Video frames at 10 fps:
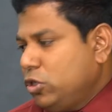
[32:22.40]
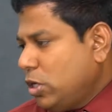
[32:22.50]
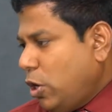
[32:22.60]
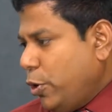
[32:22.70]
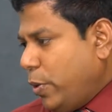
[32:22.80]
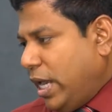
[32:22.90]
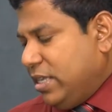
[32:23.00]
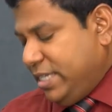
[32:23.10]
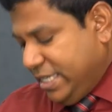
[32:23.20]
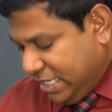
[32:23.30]
Now you can
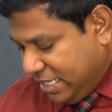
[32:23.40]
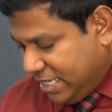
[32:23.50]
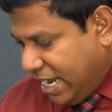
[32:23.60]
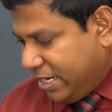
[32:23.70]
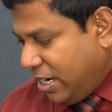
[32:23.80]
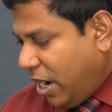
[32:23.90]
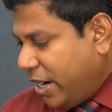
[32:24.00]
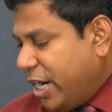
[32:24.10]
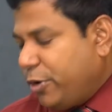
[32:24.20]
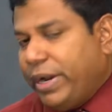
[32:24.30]
see this is at
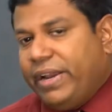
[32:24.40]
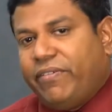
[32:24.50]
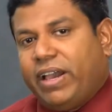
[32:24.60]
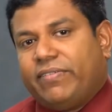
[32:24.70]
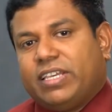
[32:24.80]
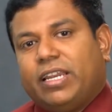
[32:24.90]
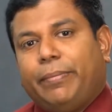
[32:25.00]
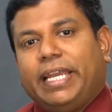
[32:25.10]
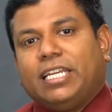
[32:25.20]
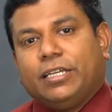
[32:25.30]
125
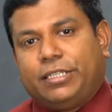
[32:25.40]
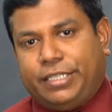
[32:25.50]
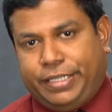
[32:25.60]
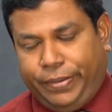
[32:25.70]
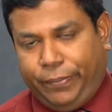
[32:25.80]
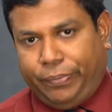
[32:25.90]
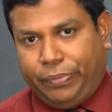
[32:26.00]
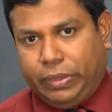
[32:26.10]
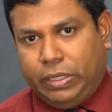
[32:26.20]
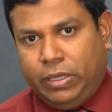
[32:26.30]
centimeters.
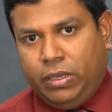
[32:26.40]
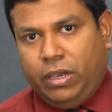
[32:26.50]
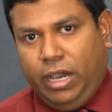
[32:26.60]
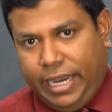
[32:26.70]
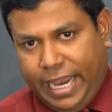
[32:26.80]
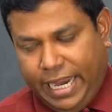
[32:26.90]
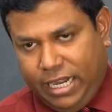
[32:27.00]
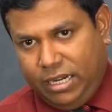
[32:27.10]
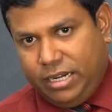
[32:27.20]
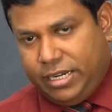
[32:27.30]

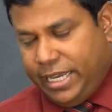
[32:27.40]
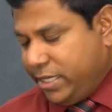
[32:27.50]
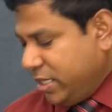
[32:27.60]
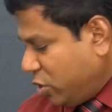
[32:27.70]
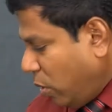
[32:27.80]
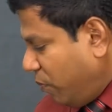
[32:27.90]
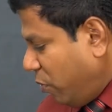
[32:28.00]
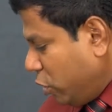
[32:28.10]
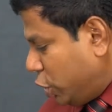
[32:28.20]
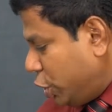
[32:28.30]
Again, take the
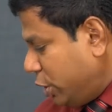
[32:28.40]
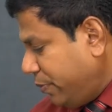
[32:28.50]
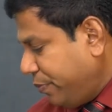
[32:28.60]
stopwatch,